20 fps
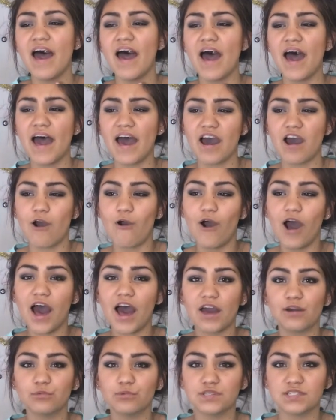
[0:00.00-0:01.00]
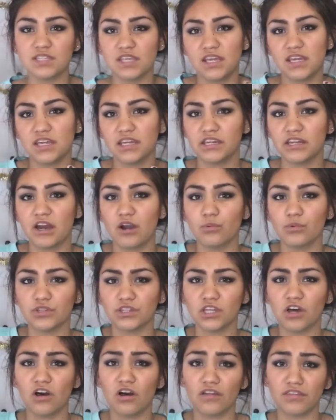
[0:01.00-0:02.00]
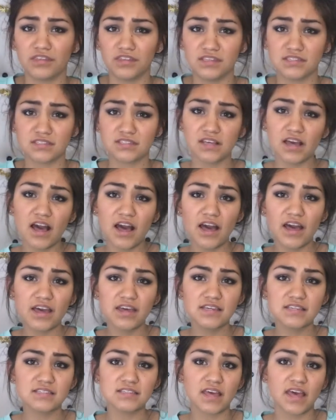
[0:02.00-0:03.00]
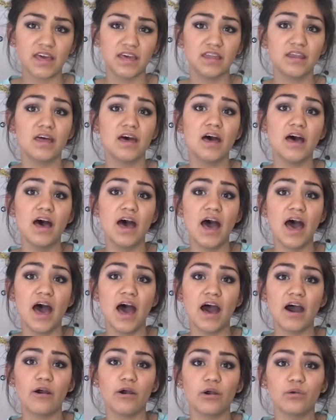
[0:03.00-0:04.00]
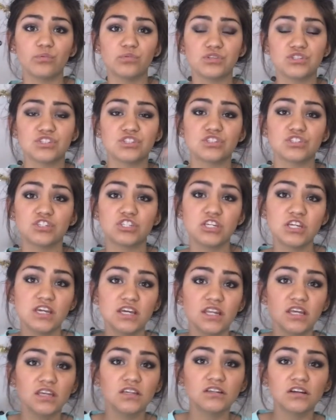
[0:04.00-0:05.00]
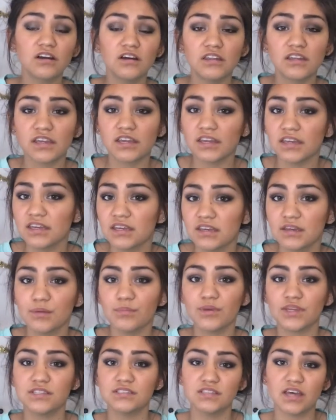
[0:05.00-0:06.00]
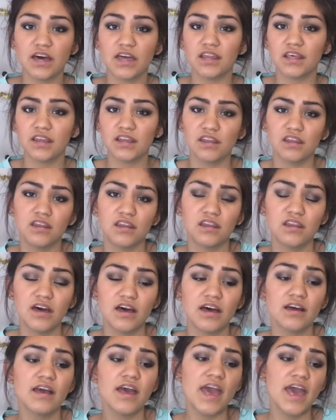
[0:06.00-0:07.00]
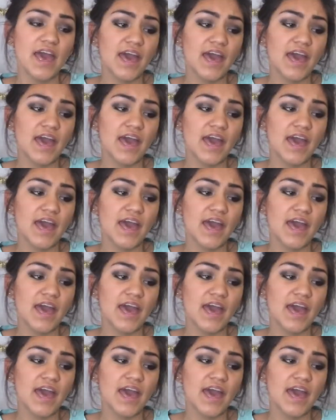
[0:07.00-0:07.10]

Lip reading: how I was hanging out with all these guys and how I was cheating on him and da da da da da,